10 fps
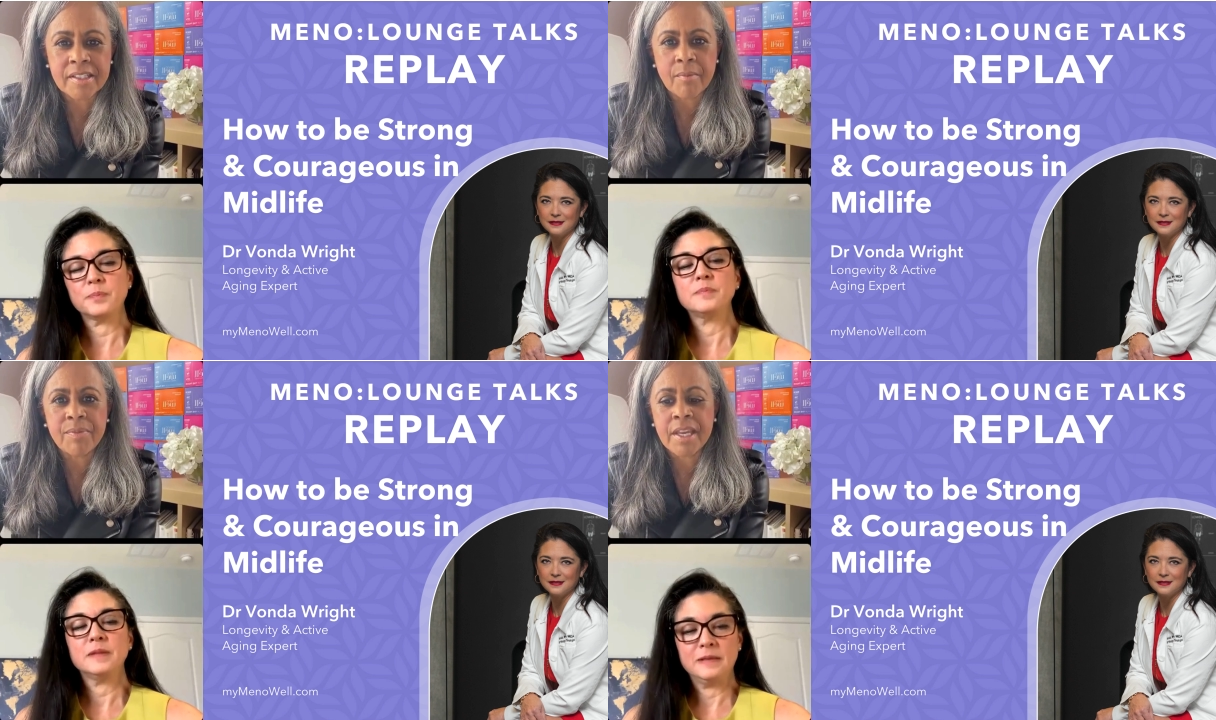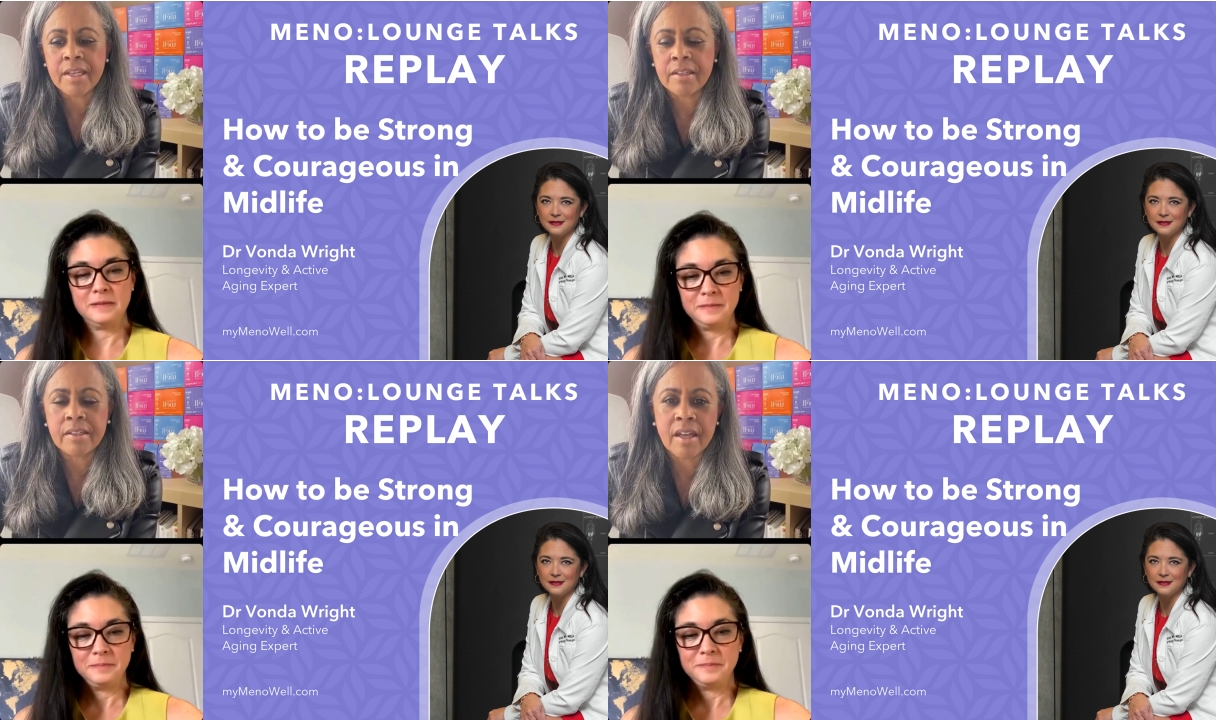
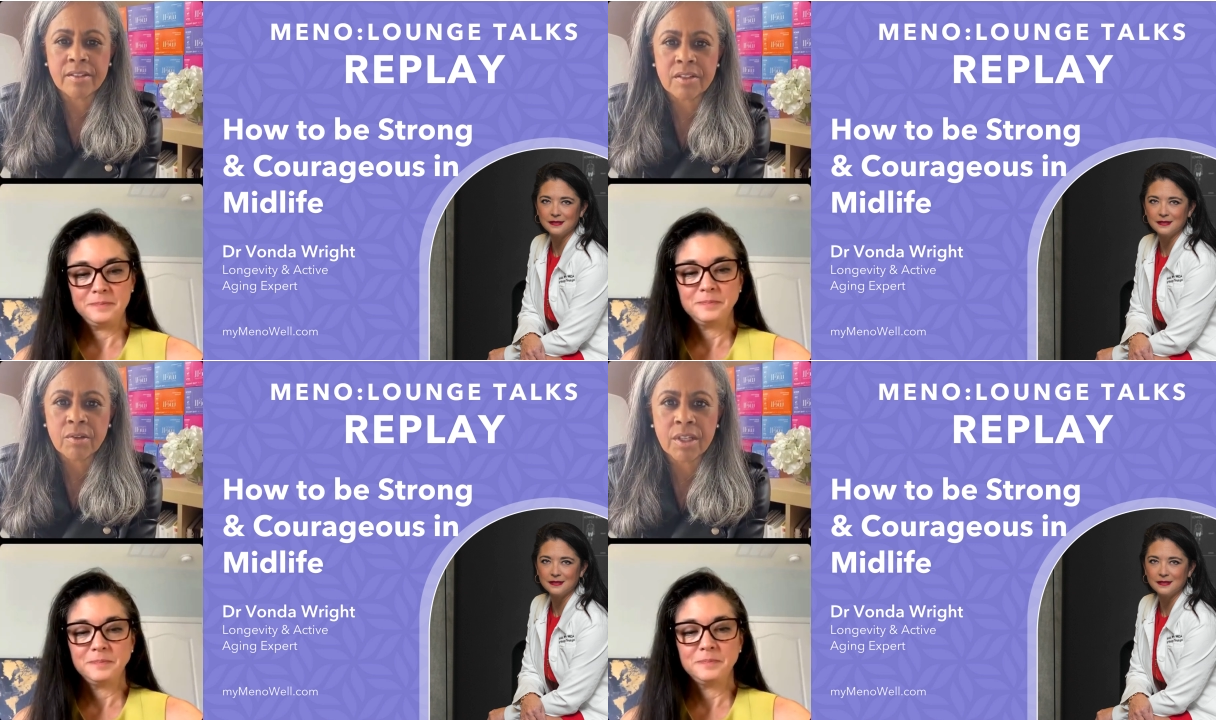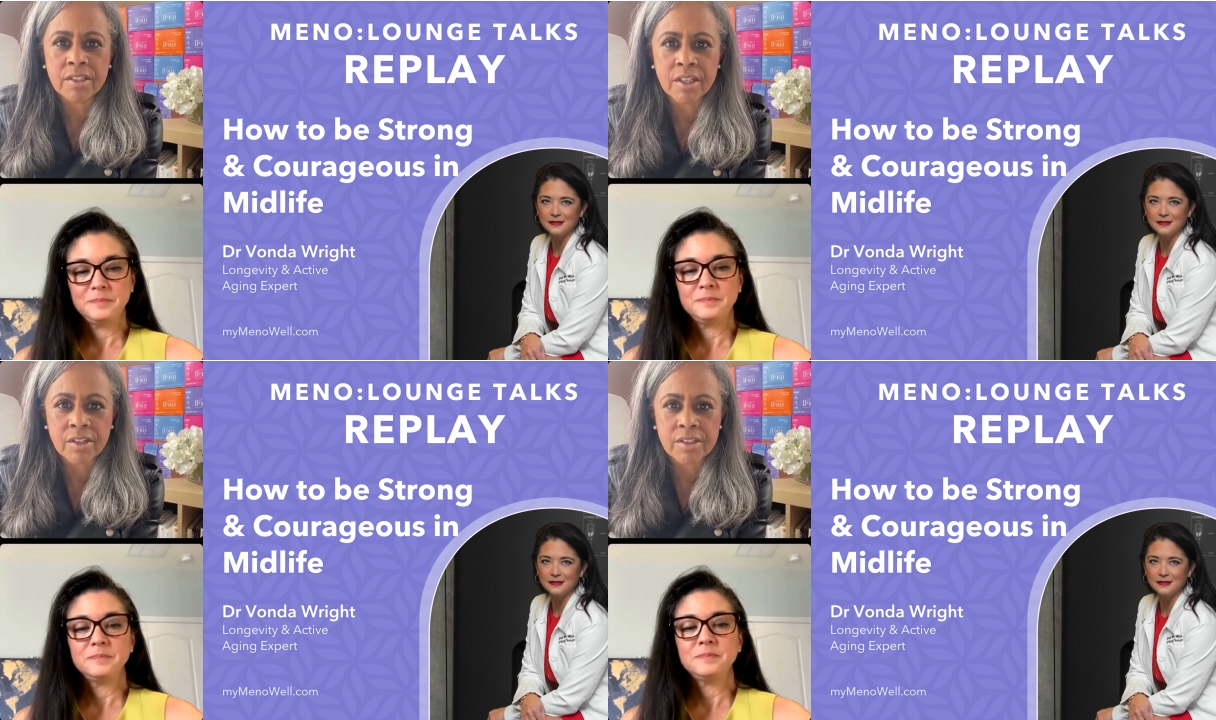Speaker 1: something not so
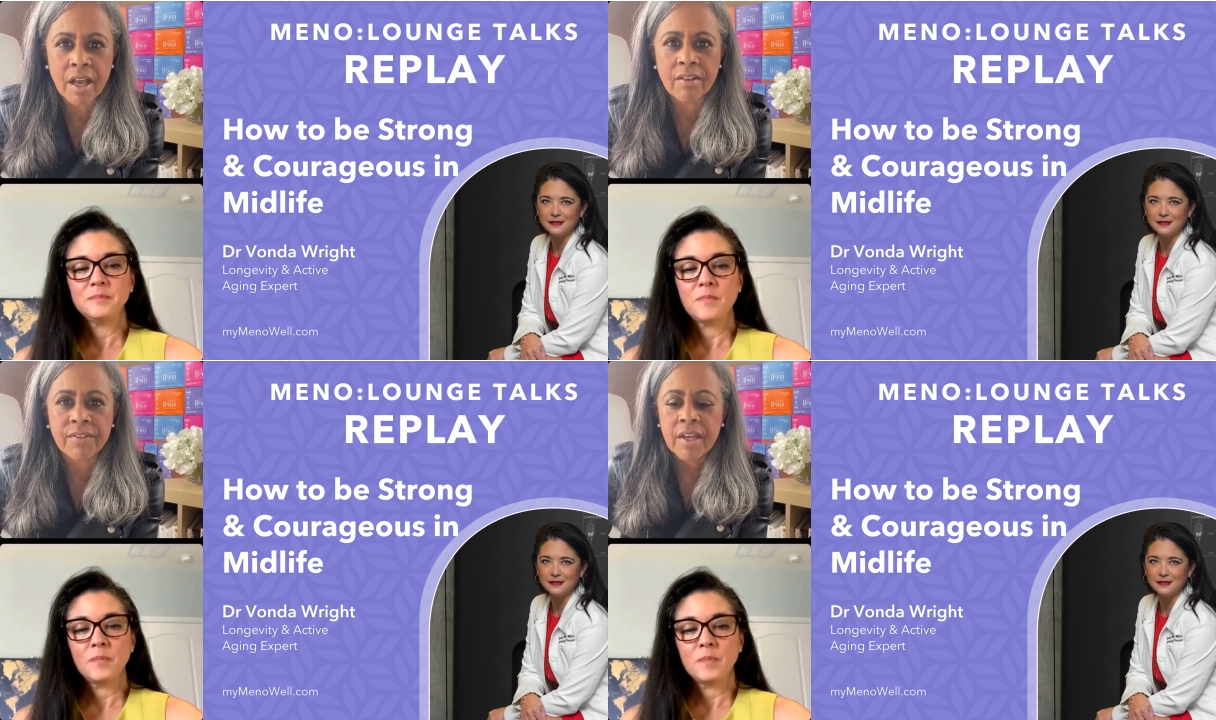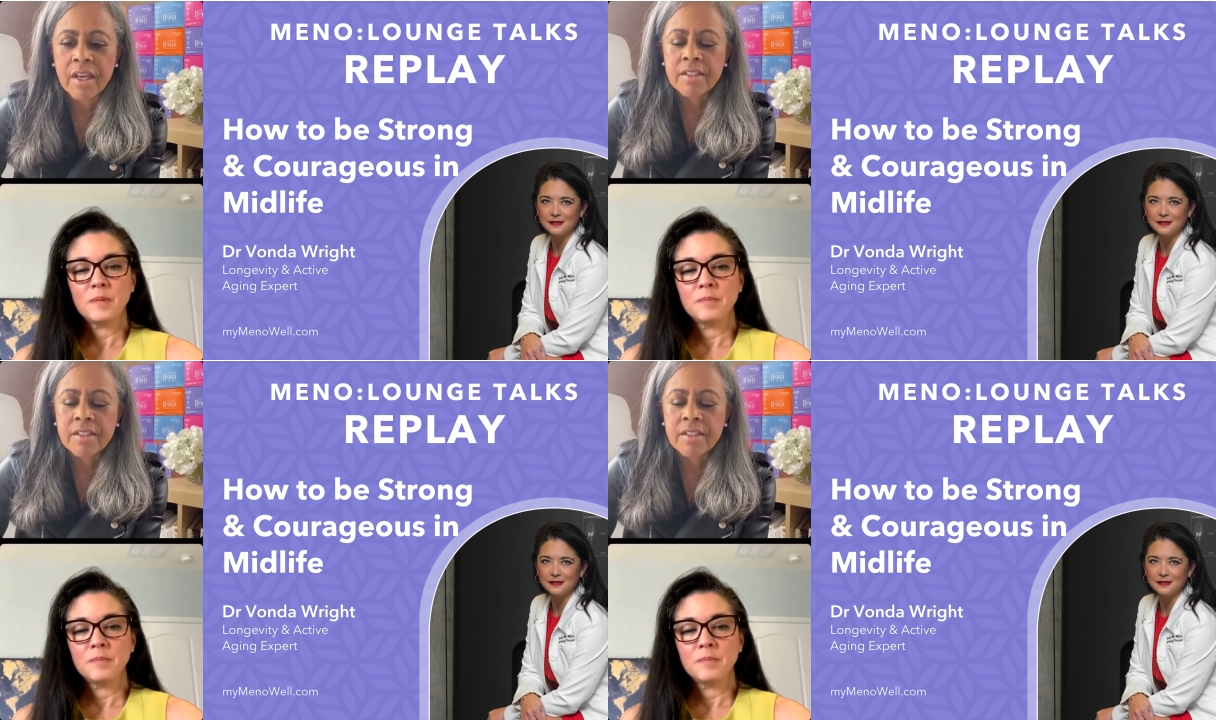good to yourself.